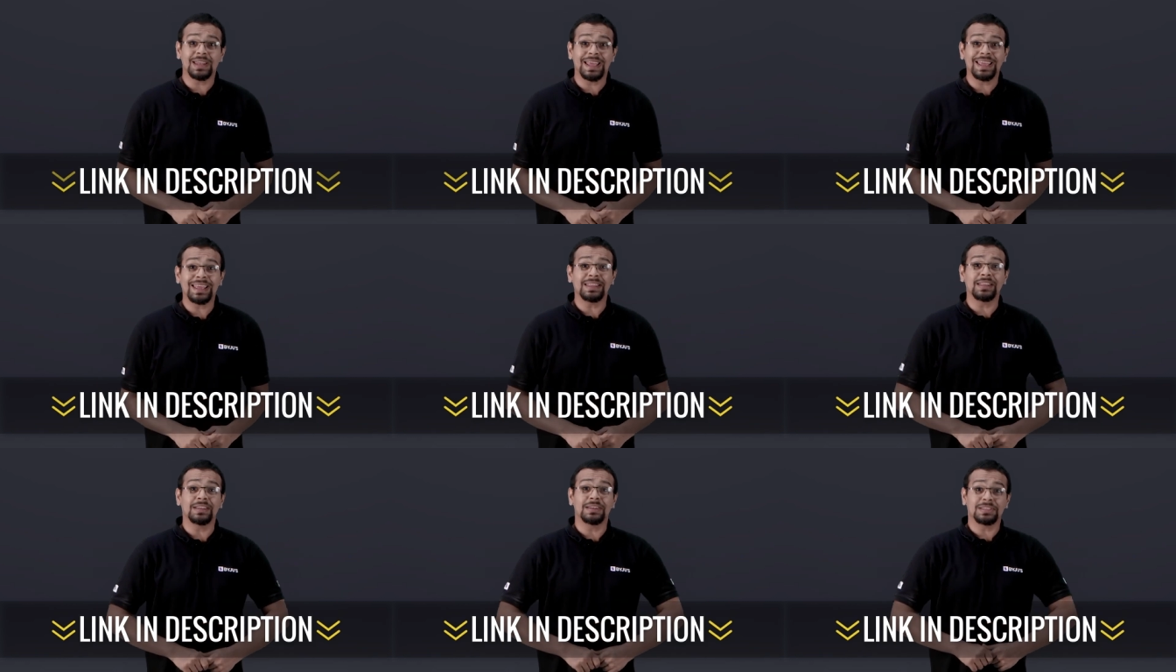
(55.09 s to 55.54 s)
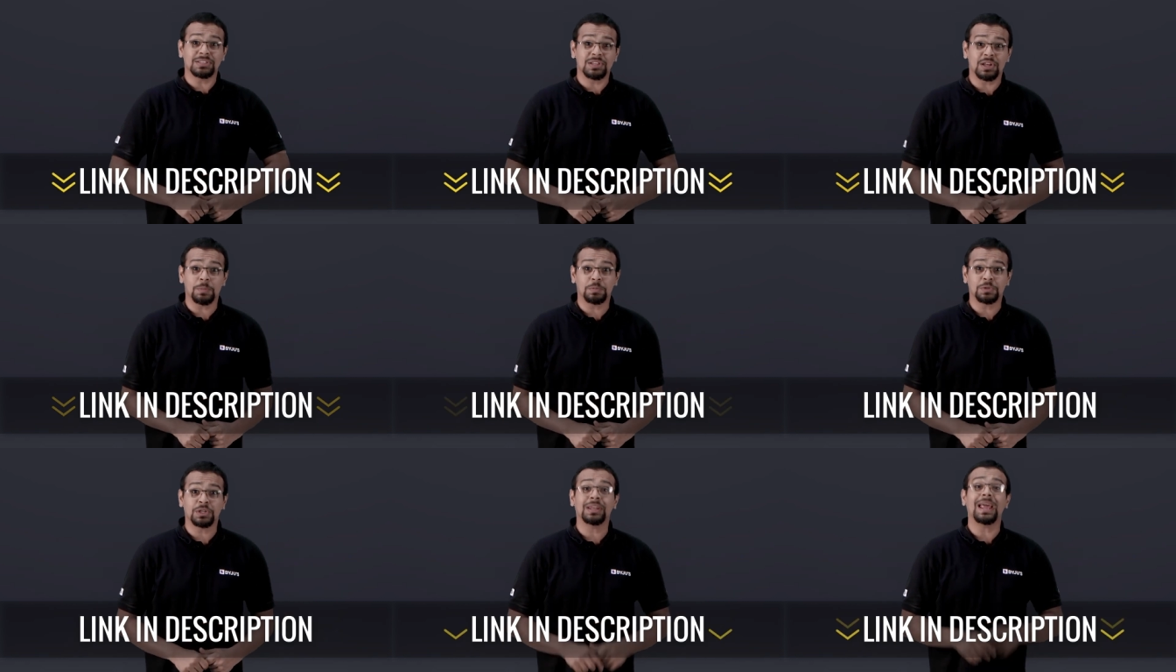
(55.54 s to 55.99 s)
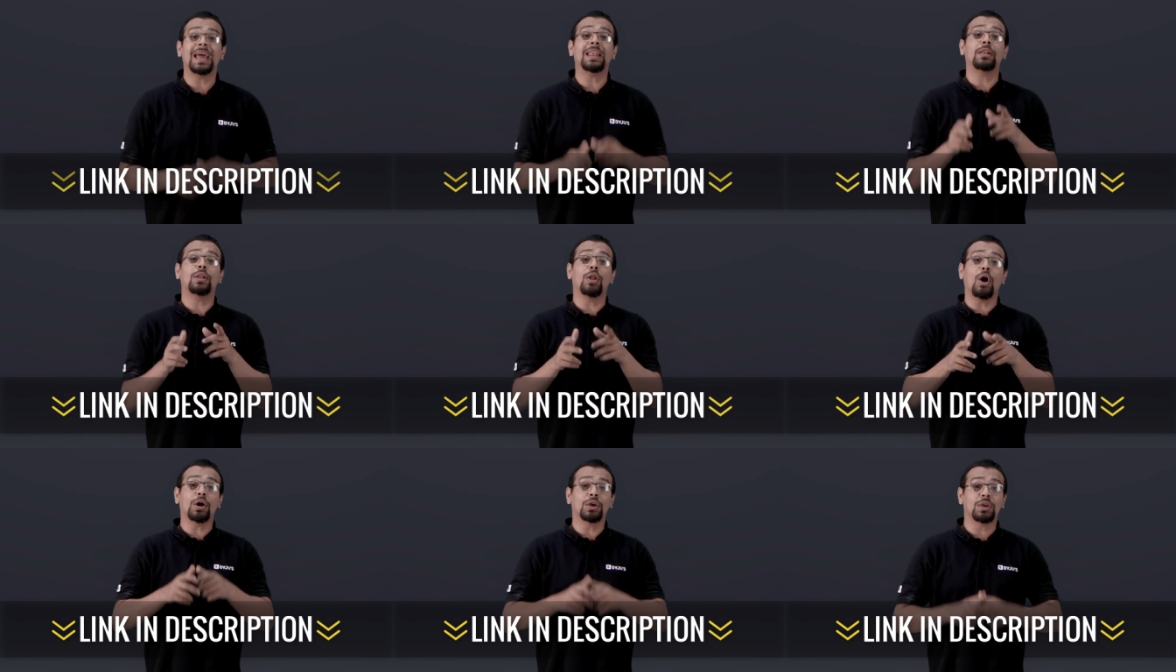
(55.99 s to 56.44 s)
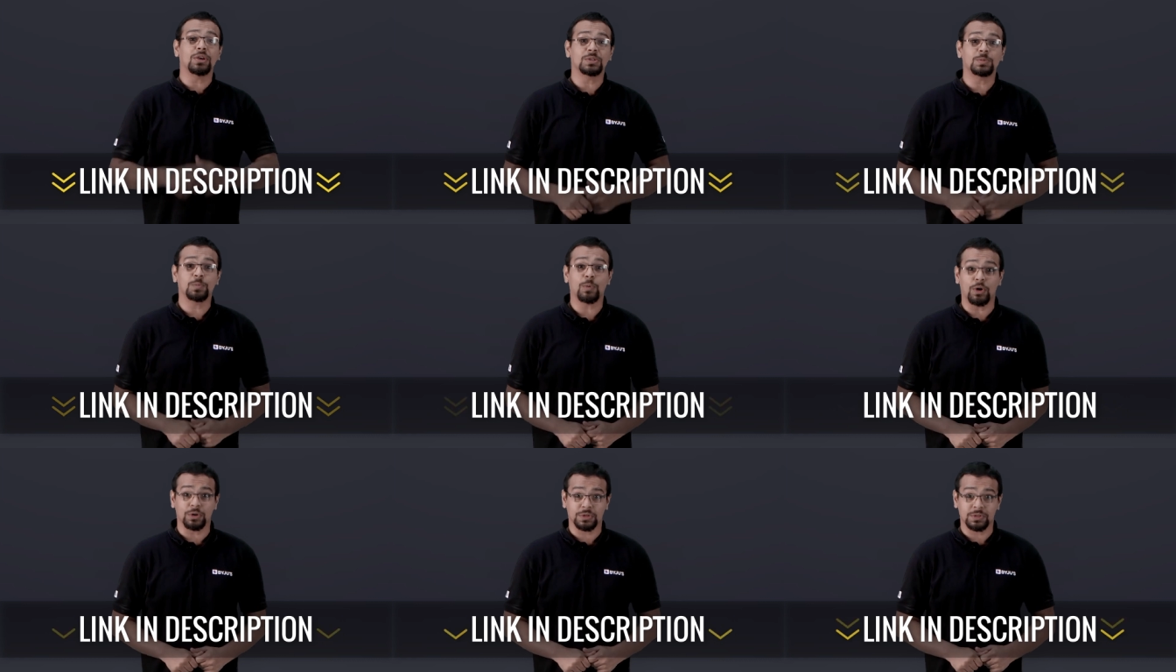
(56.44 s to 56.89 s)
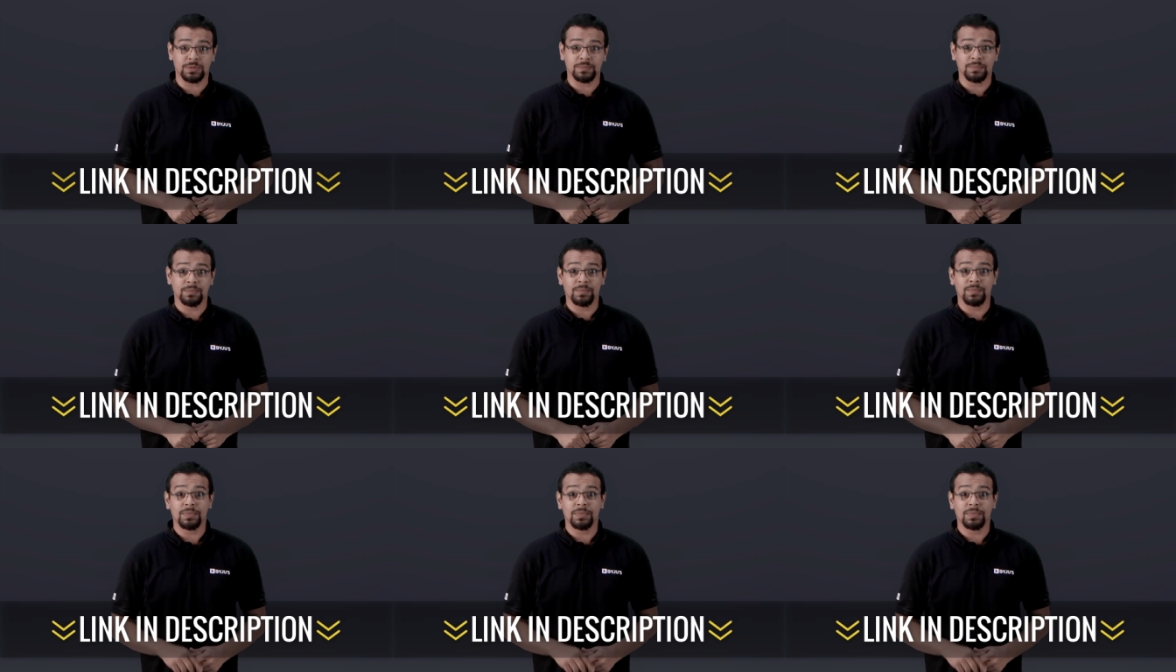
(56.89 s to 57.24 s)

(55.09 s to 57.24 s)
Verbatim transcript: link in the description and lock your spot.